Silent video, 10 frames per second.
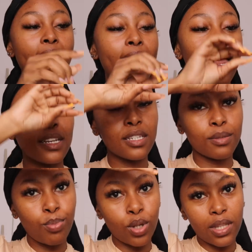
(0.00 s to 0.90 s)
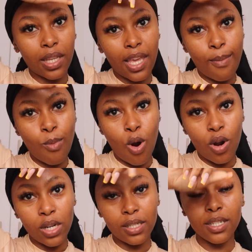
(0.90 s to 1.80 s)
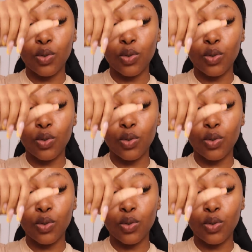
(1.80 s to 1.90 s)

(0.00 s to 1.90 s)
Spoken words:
and put the camera on it.